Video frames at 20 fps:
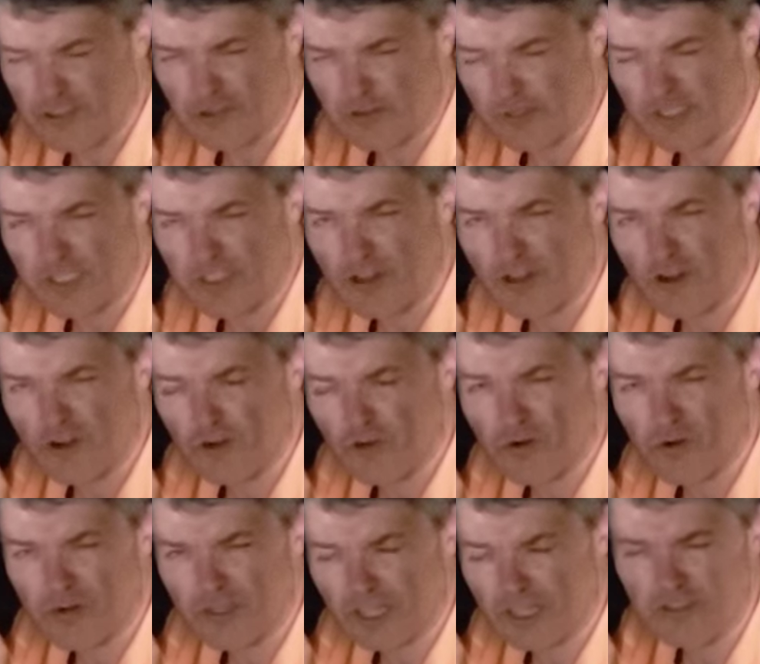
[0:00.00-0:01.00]
there's really
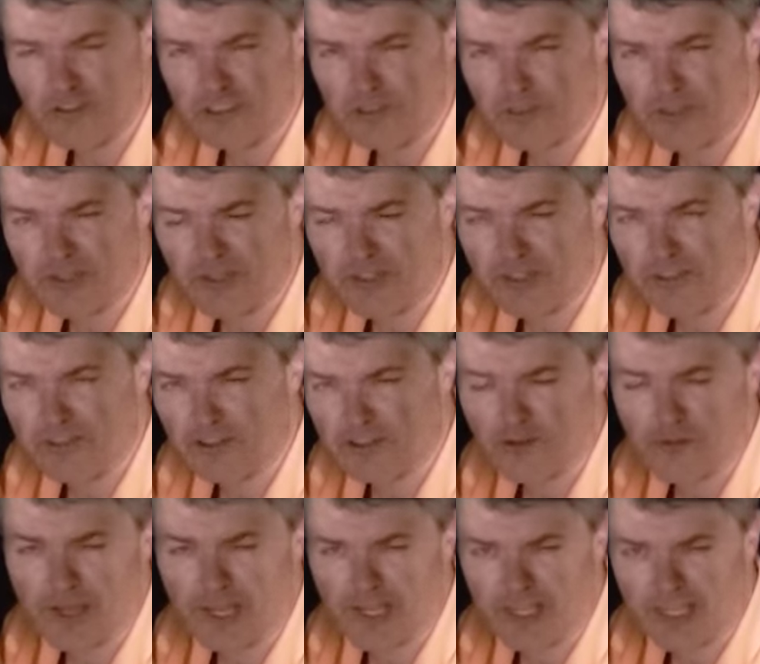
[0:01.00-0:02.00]
no color smearing or
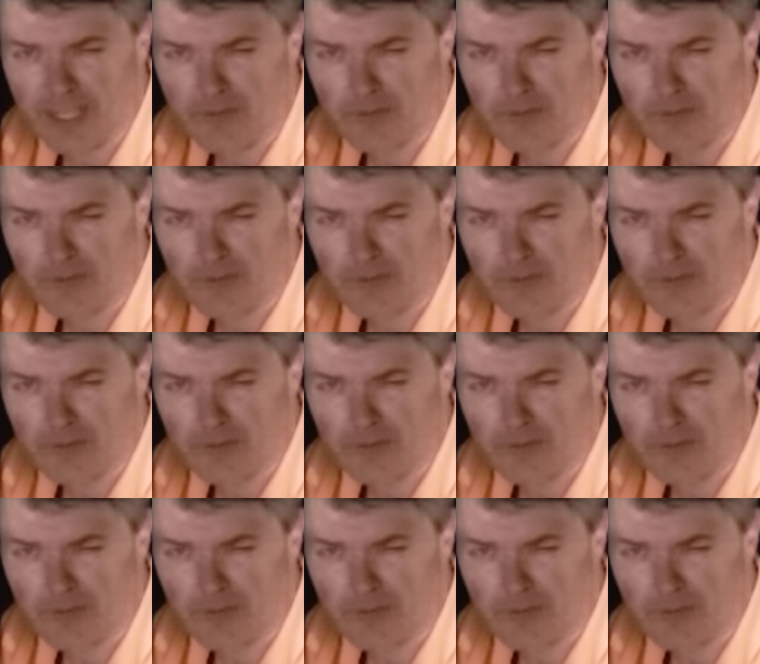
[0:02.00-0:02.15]
chromatic